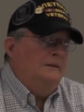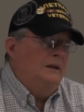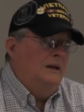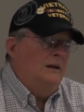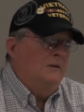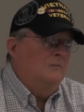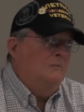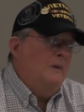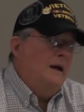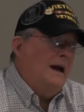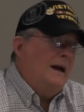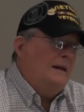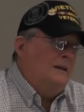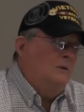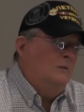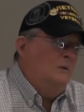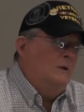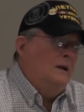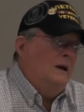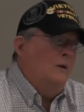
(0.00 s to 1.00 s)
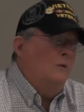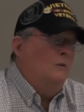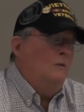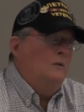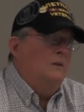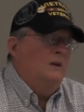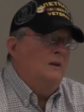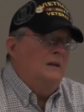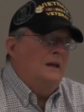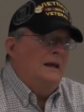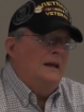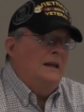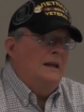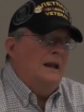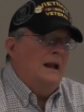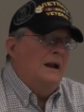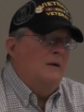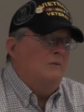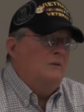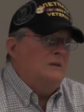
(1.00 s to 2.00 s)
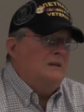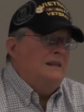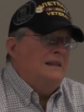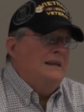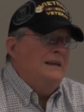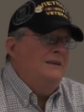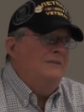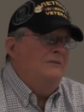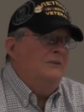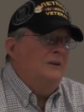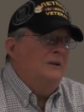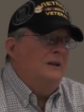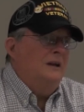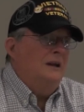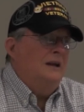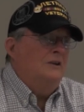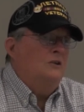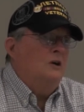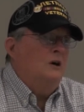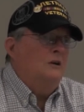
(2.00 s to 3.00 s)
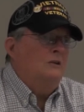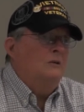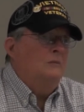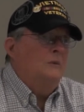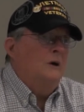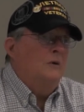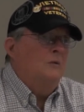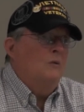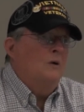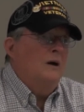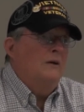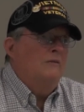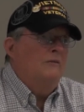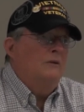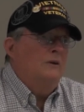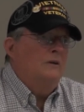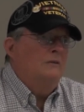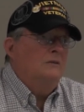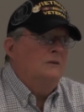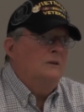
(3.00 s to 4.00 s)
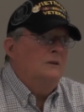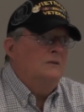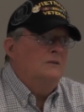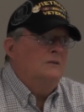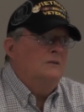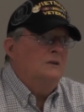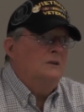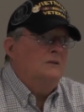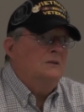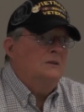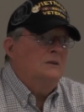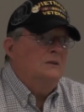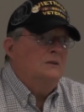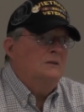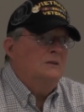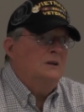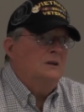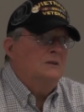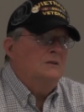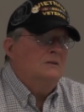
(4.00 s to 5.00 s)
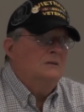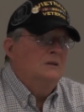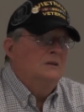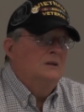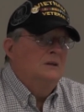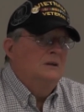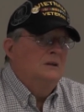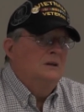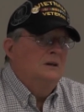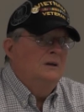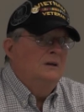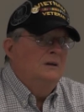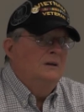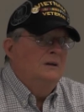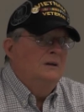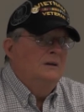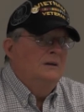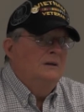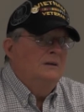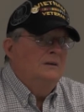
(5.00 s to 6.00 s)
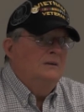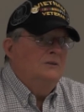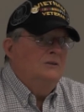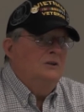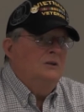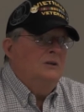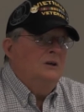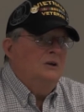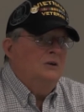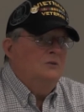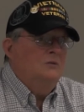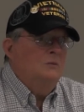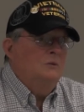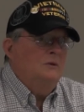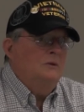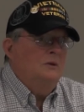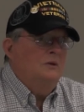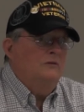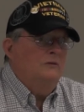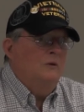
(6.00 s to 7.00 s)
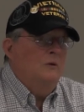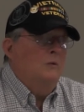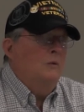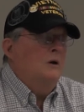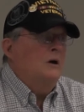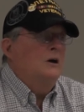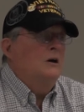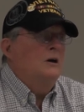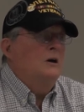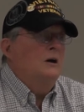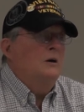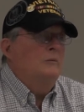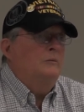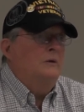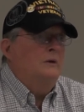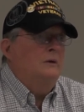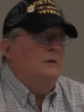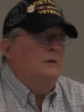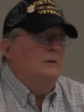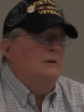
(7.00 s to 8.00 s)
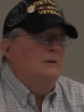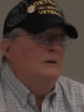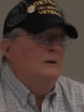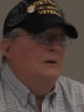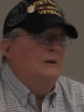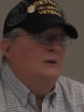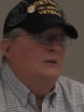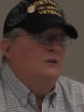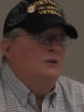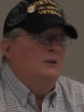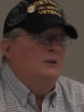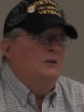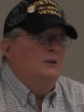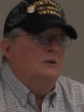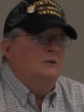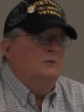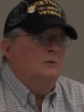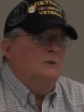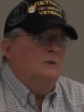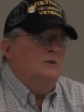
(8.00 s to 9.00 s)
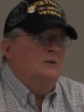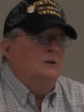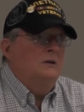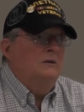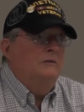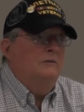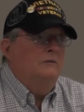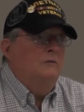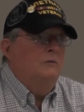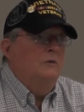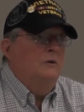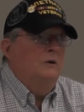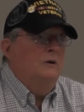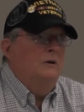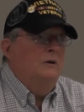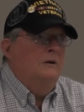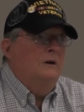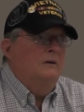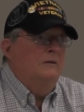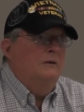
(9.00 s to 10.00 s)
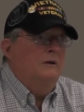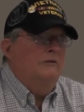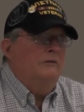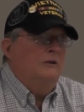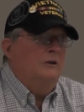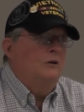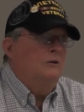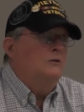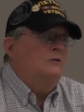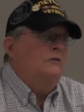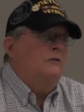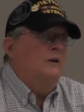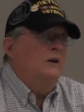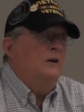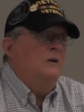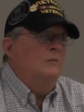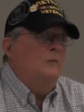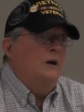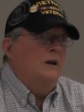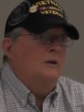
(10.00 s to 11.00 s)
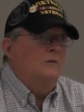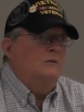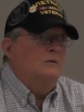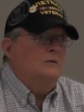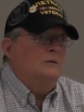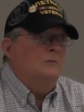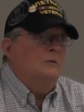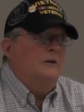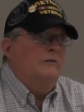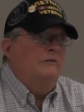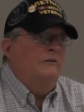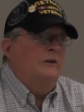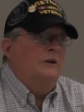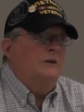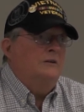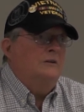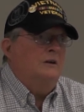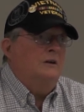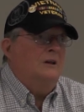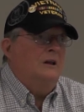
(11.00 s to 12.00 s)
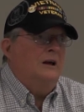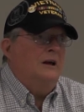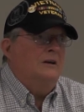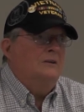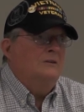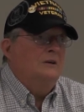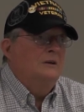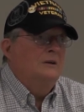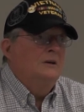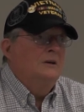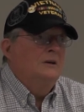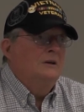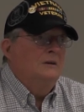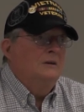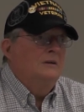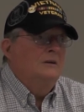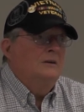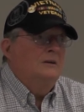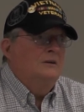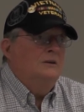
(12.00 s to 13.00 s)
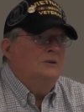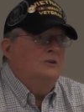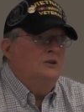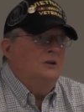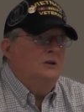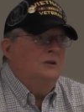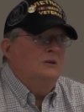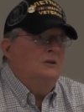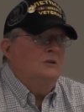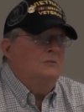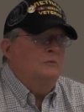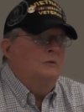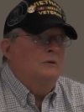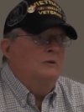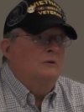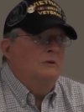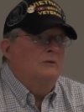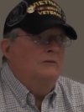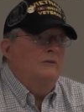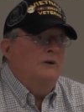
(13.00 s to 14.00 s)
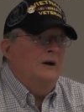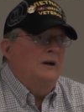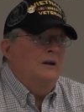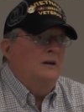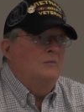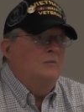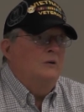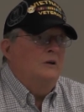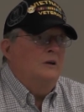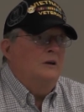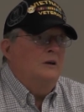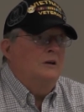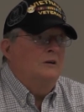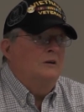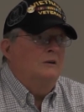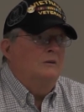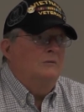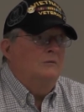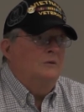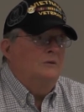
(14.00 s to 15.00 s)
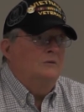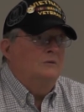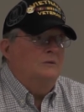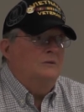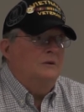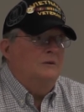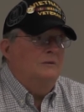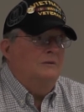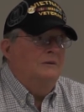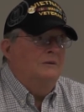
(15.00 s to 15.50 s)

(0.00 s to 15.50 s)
getting back to the day that I was leaving, and I talked to my wife when I was in '66. She tells me just before we hung up that she had just received word that a close friend of mine that was in my flight class, she had just been notified he'd been killed, which was